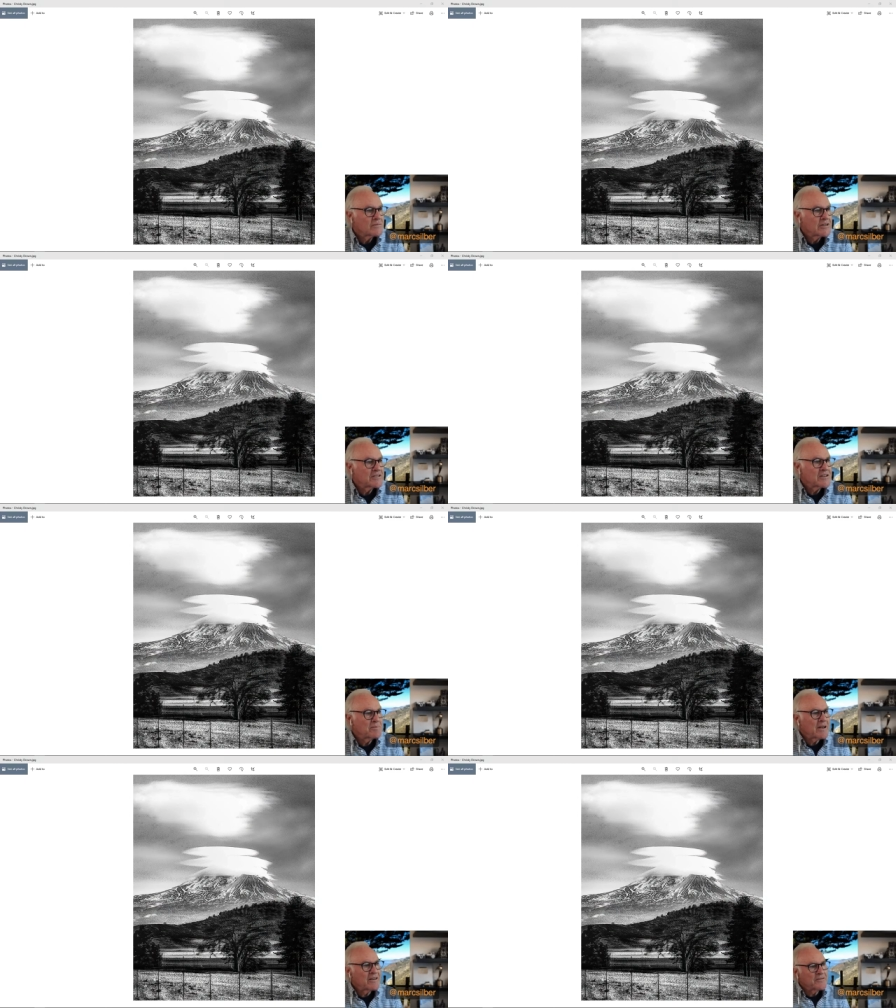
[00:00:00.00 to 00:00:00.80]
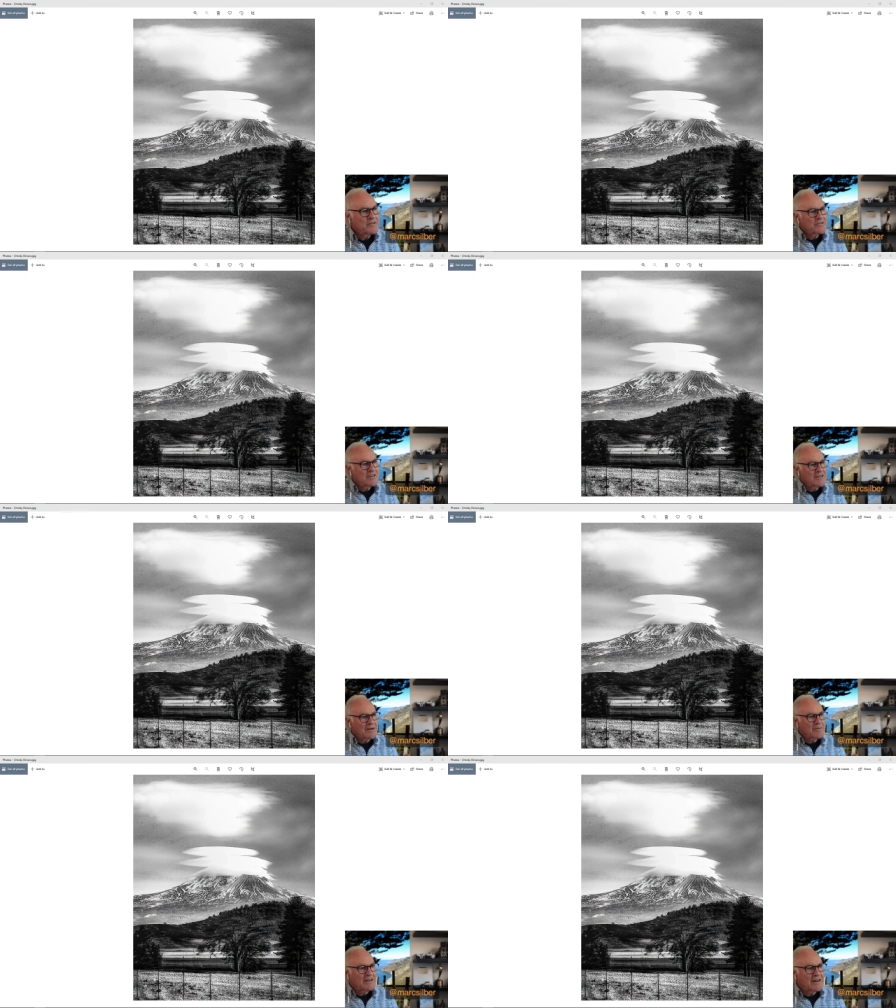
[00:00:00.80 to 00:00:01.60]
is, is it Mount Fuji? I
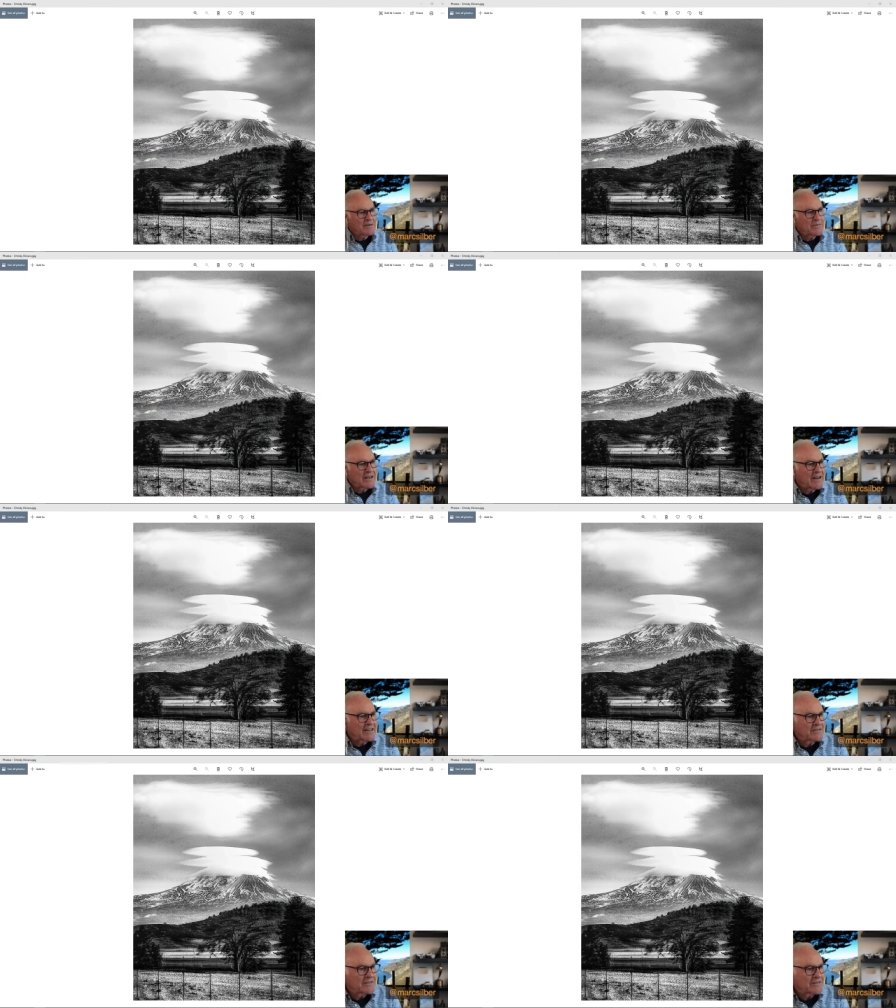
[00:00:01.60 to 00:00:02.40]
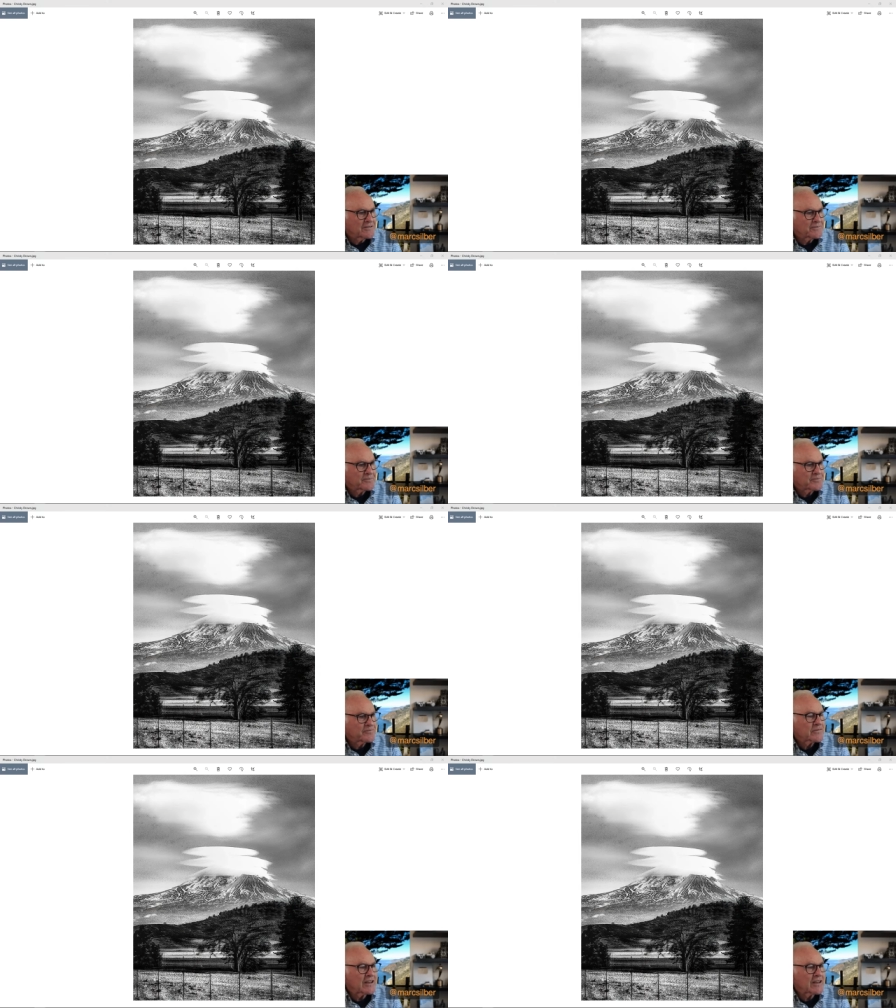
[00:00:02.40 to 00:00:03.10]
mean, I'm get, I, I'm not sure.